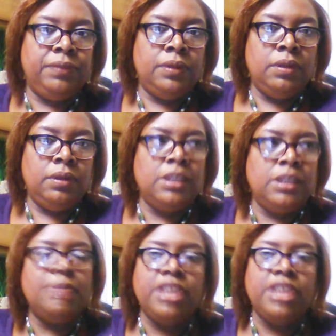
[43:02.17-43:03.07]
Because let me
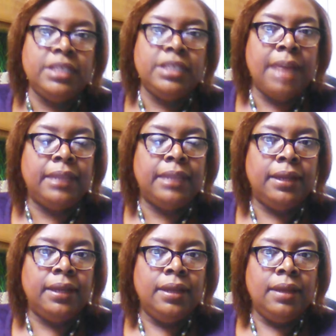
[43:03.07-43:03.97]
tell you something.
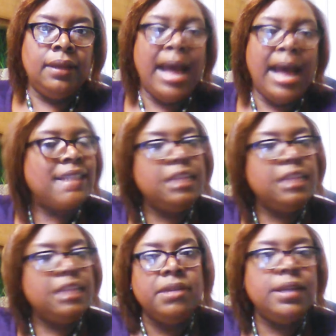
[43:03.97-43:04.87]
I sleep good
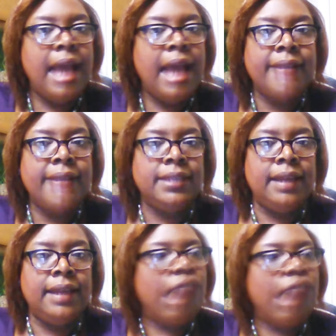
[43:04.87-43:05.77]
in the high 10. I don't
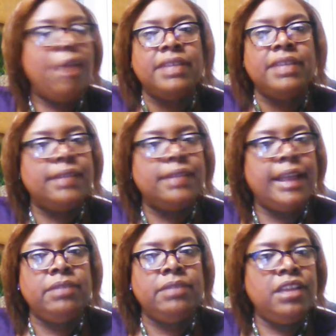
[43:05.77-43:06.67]
know how many times I got to keep
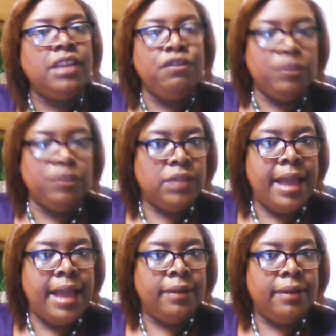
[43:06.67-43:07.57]
telling you fools that.
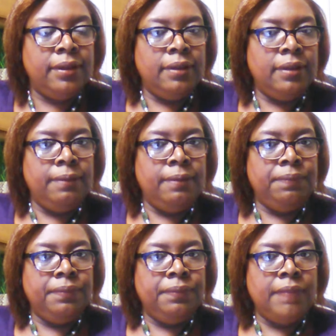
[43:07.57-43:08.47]

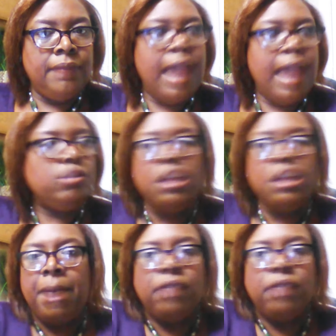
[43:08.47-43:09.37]
I don't sit up all
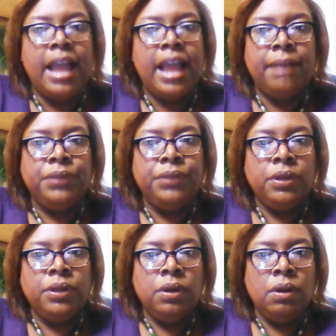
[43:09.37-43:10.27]
day
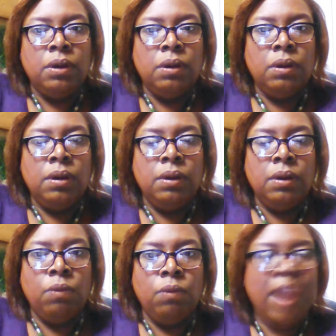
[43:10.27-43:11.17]

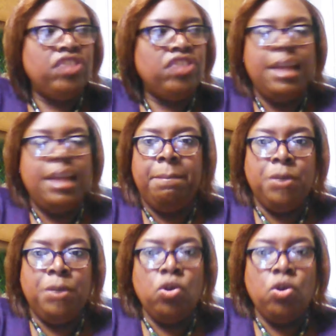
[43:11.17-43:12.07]
watching that
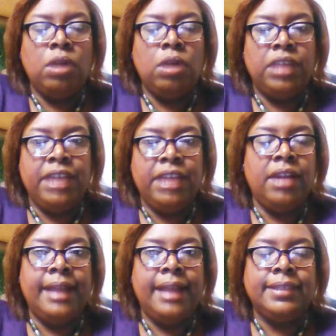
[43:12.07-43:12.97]
bull on the internet
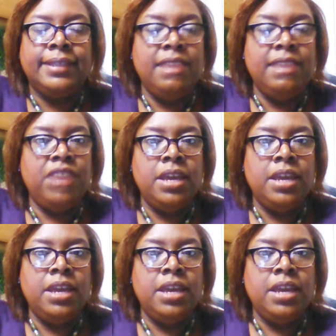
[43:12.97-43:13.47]
and TV,